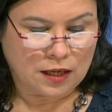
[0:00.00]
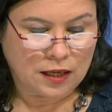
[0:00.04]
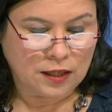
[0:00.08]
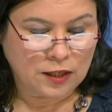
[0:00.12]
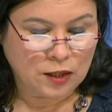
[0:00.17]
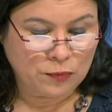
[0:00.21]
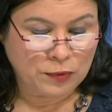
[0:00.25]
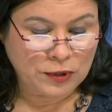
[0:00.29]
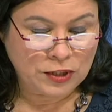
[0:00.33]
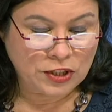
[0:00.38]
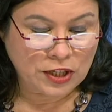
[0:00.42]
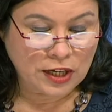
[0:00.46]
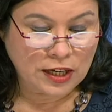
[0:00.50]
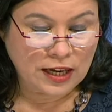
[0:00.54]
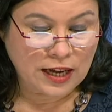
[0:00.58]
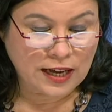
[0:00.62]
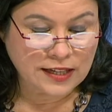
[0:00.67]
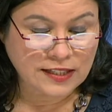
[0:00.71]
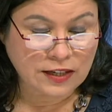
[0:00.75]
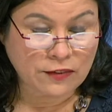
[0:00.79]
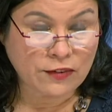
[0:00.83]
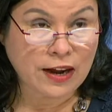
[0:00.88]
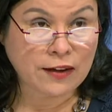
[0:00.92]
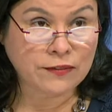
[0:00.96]
And the PGA
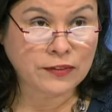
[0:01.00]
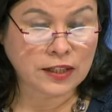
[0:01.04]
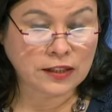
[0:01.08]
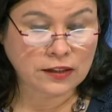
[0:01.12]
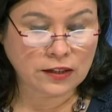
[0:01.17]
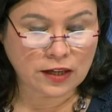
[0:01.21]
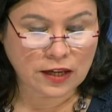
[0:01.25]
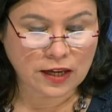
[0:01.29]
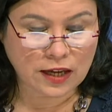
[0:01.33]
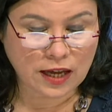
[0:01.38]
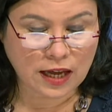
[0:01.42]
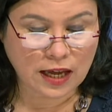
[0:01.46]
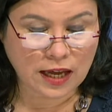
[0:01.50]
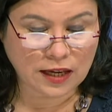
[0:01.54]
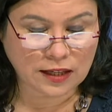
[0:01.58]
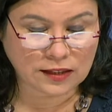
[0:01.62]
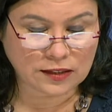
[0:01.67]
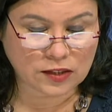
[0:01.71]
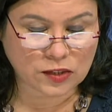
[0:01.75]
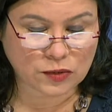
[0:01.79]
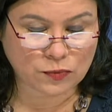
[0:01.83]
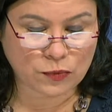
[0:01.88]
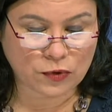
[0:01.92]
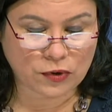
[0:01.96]
has arrived in The
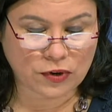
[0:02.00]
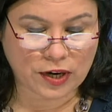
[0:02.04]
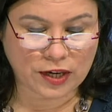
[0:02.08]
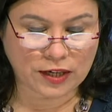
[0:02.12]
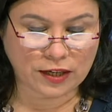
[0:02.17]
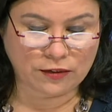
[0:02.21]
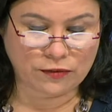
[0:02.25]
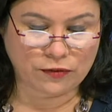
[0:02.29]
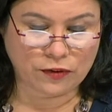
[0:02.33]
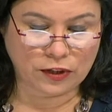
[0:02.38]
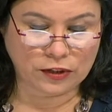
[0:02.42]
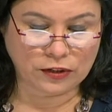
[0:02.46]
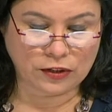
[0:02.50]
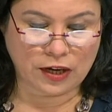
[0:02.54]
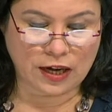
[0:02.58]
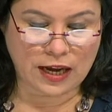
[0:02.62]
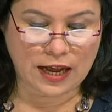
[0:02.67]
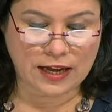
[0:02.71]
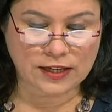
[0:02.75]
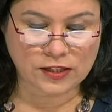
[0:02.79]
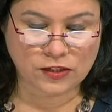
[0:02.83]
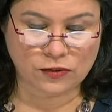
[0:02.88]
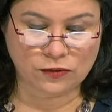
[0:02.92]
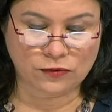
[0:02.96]
Hague this morning for the
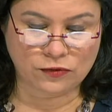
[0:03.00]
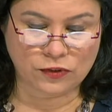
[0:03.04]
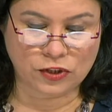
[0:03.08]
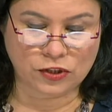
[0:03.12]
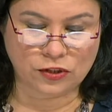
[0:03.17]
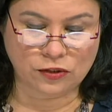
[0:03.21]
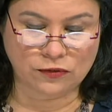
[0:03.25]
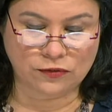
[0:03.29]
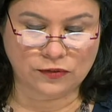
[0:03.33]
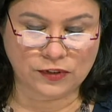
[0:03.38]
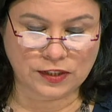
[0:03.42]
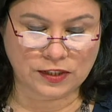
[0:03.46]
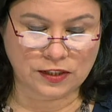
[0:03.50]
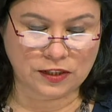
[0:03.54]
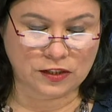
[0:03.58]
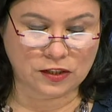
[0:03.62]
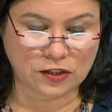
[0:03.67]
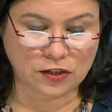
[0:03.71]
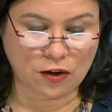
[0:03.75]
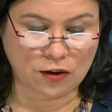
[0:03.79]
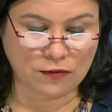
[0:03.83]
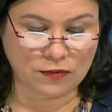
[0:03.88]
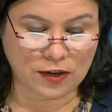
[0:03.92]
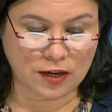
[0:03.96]
last official
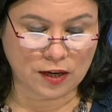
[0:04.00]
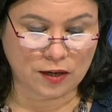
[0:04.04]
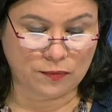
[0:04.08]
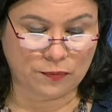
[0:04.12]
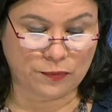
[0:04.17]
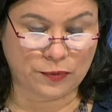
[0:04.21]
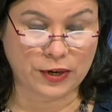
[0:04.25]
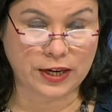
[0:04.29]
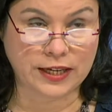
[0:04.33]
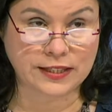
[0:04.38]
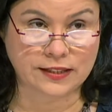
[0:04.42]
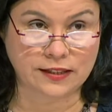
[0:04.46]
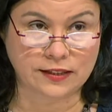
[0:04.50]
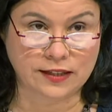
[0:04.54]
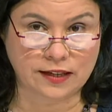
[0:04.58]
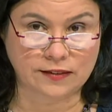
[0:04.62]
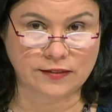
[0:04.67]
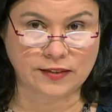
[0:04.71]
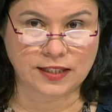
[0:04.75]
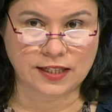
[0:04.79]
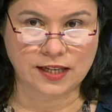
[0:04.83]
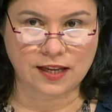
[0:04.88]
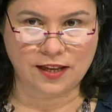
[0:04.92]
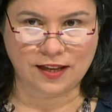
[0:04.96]
visit of her
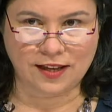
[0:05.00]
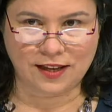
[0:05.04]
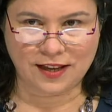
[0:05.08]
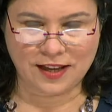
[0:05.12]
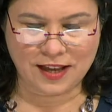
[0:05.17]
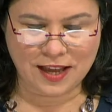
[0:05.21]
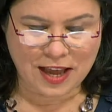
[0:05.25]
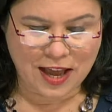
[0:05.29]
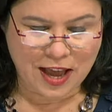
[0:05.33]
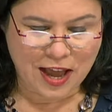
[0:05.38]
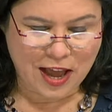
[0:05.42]
presidency.